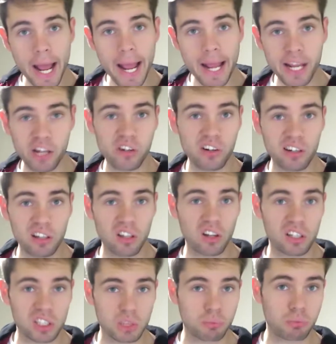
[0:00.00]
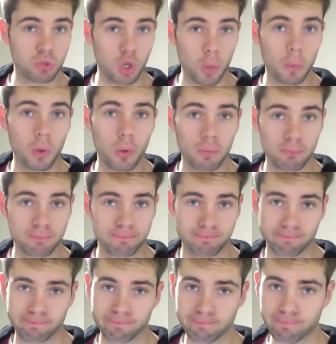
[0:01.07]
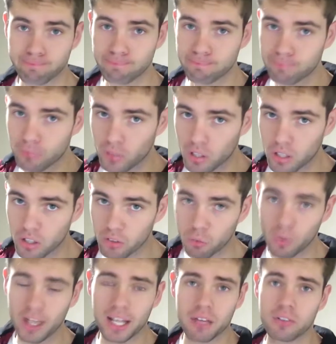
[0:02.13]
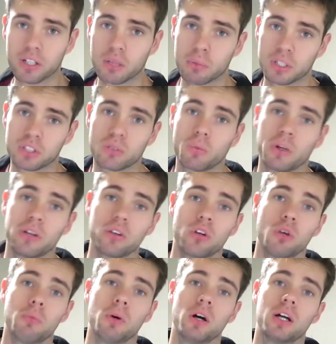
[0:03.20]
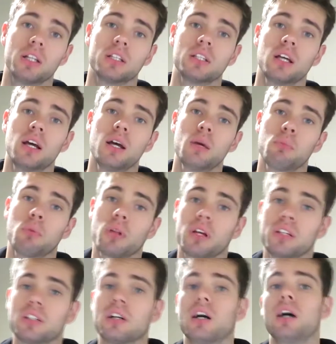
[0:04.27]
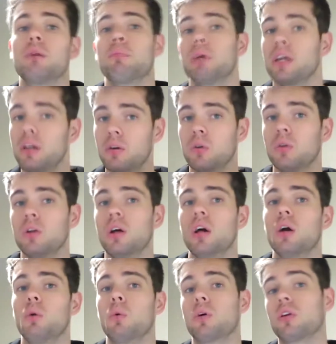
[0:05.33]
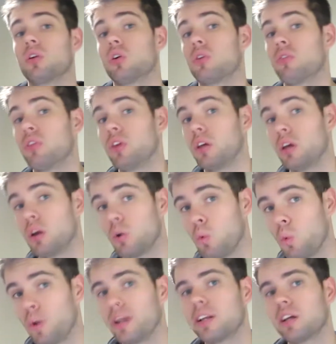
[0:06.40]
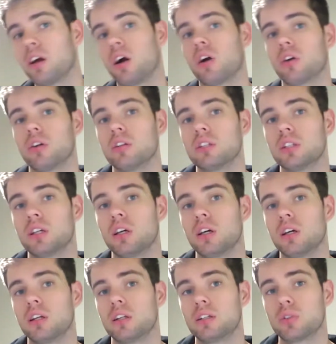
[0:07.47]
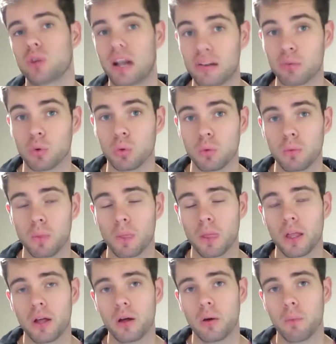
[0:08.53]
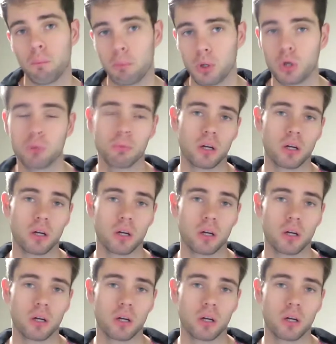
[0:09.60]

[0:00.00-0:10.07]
Herein lies the problem. If we're having a bunch of wind turbines placed uphill where a lot of the wind currents travel, bird